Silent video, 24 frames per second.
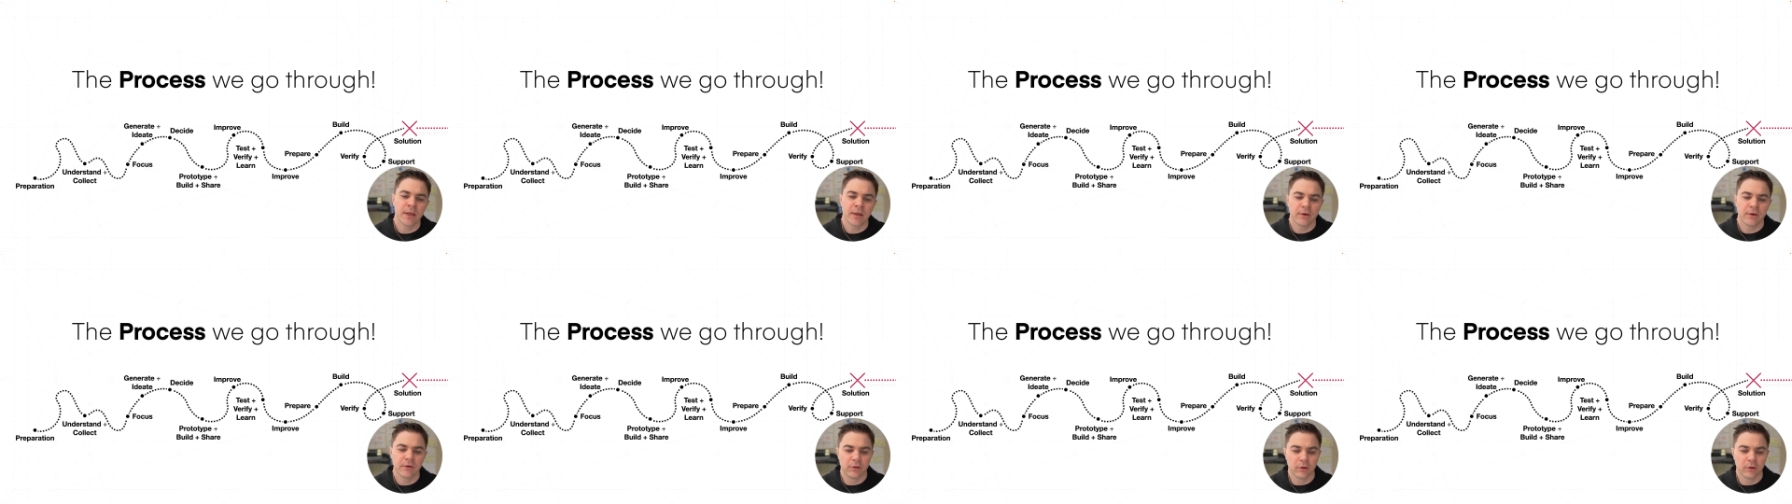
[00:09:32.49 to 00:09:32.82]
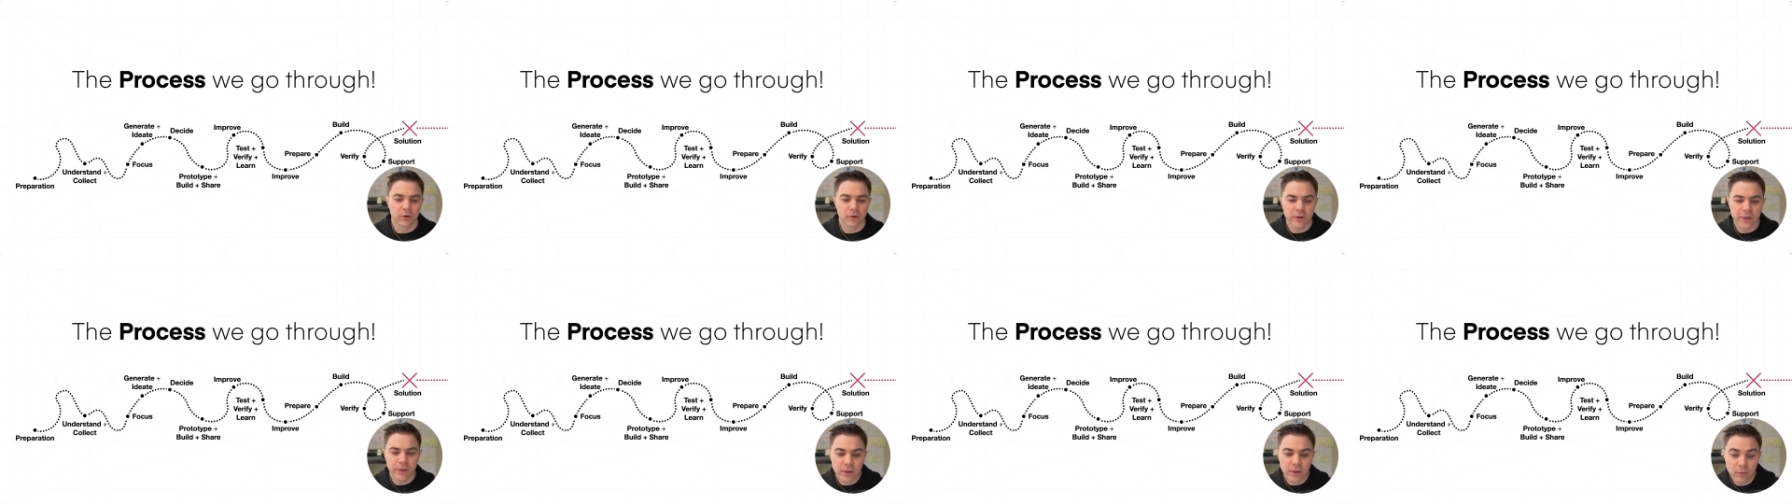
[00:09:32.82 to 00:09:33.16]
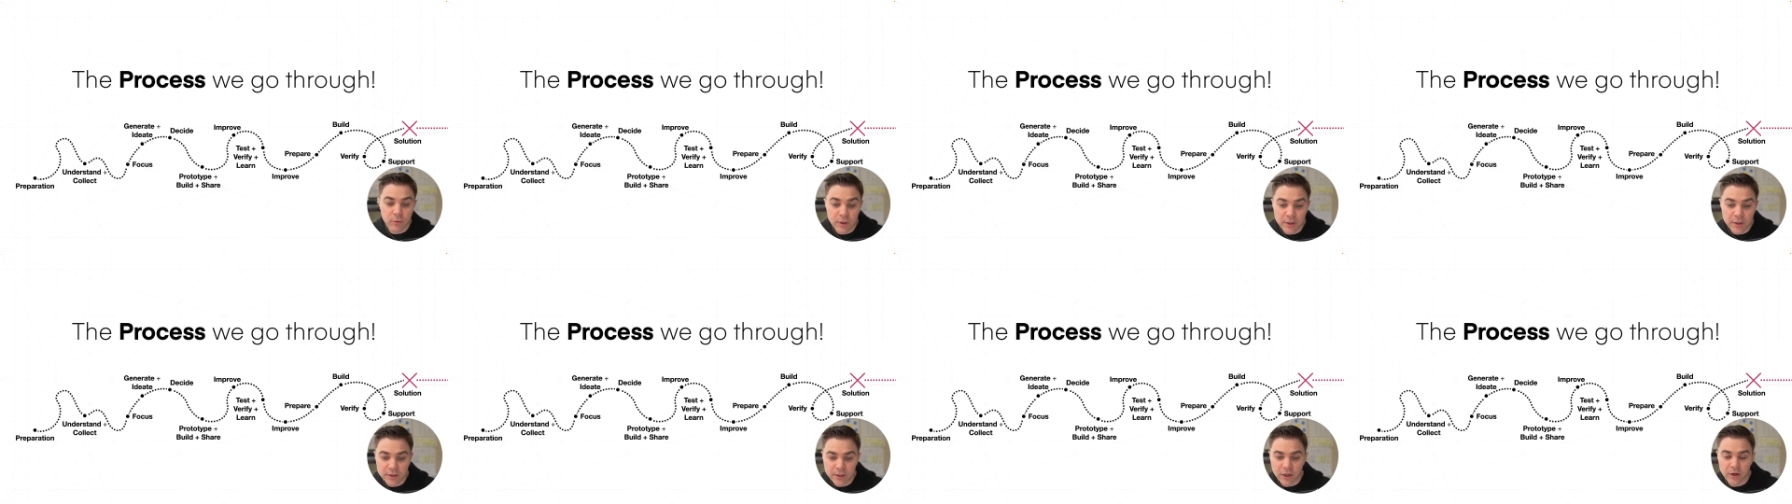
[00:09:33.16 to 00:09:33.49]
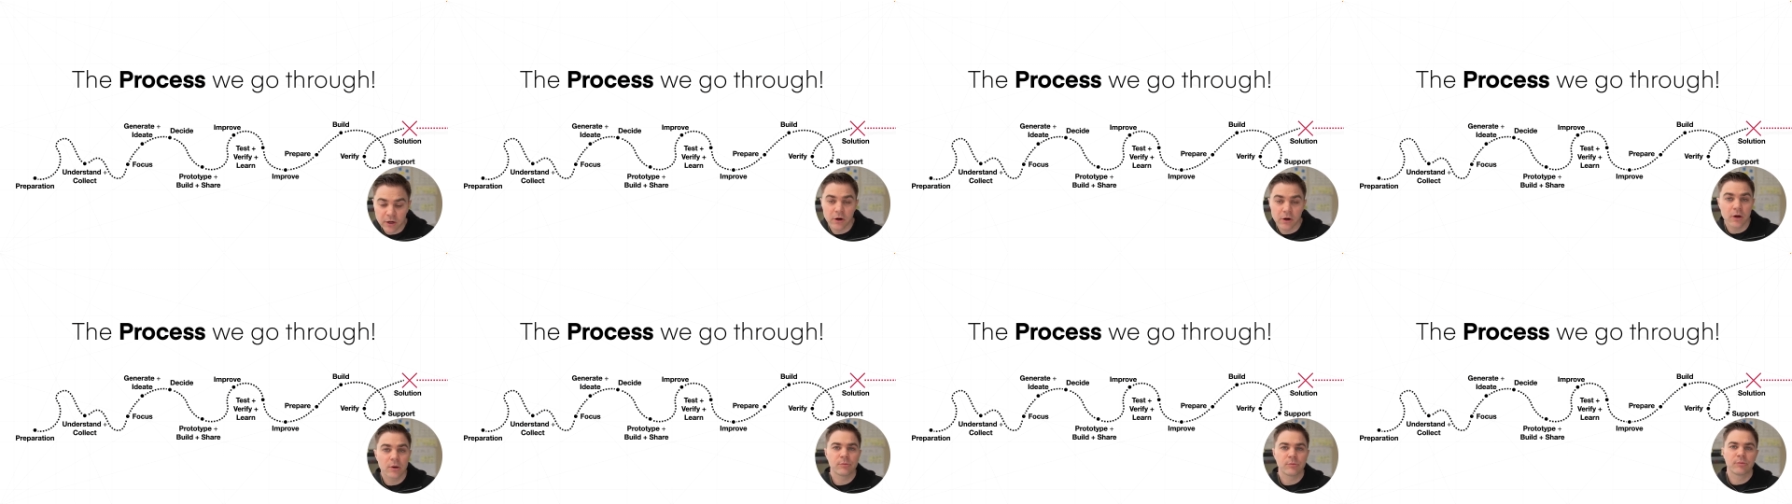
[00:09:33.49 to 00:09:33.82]
learning what the
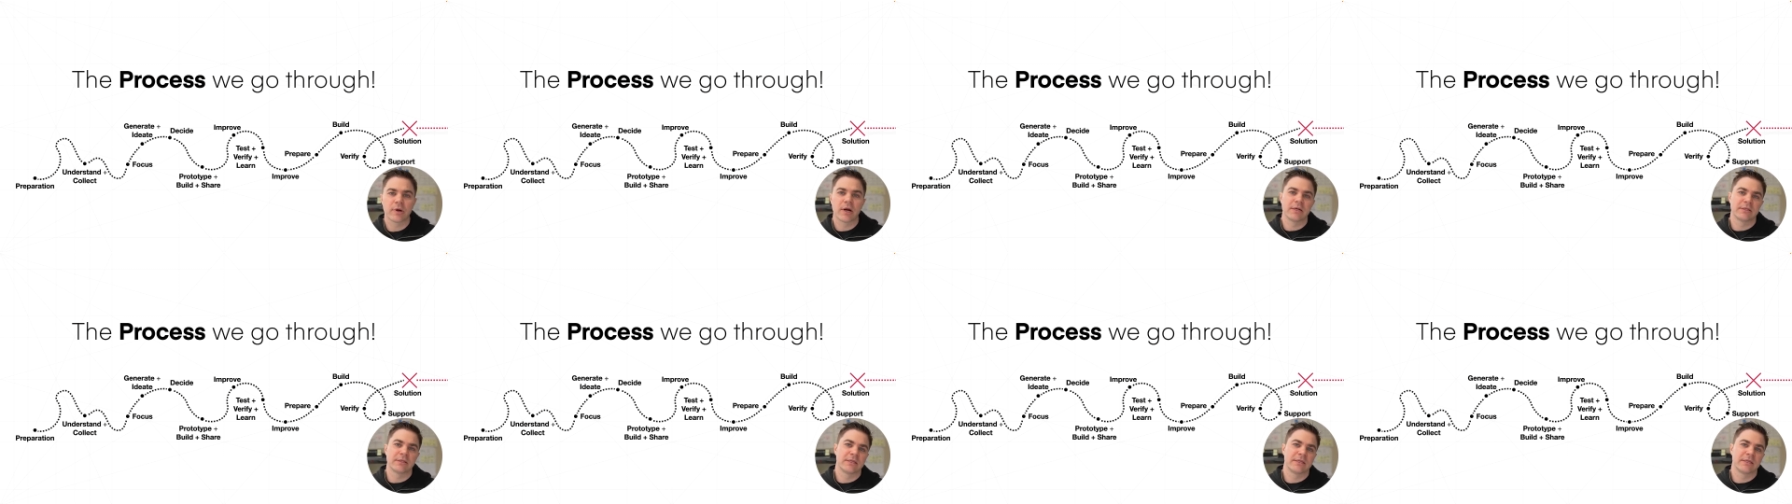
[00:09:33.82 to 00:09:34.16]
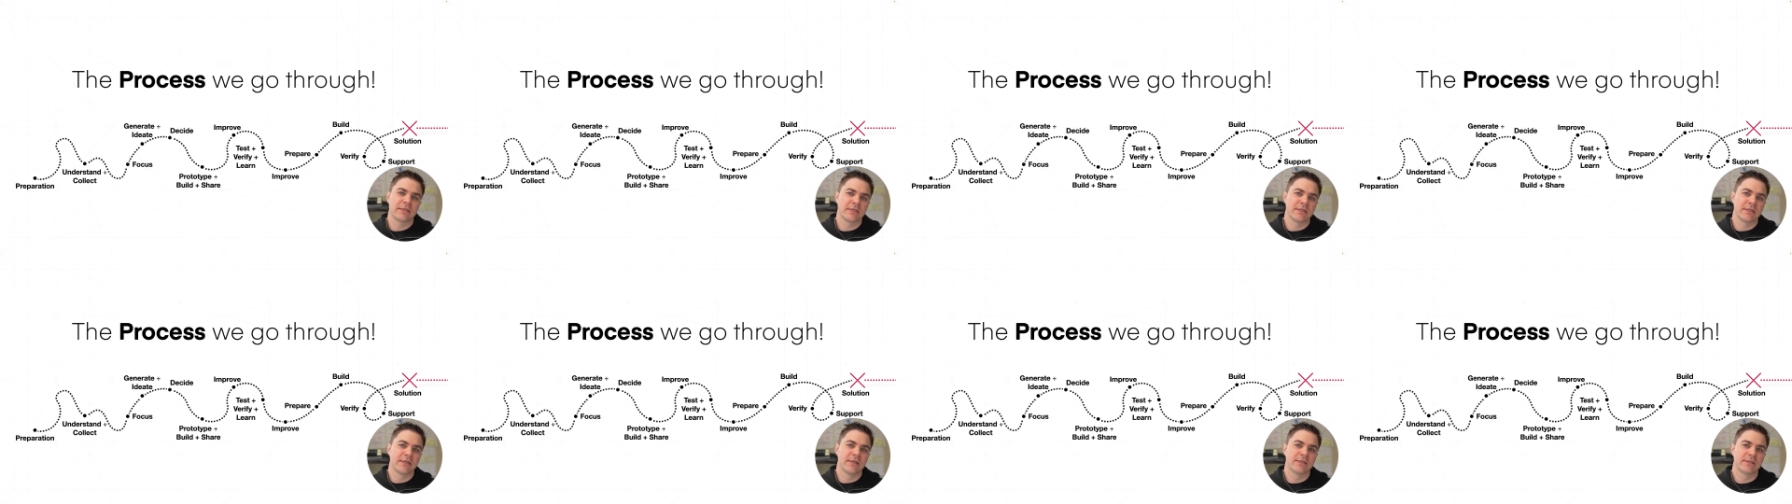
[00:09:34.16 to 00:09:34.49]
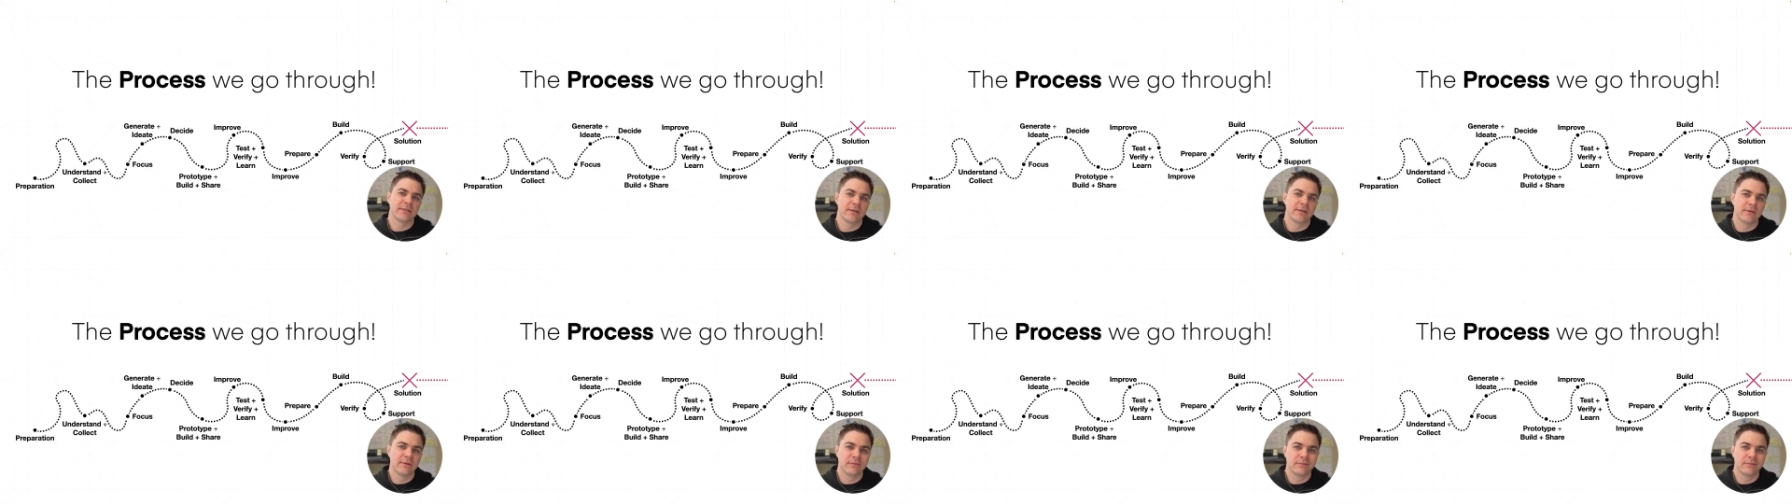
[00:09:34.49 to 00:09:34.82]
current process is and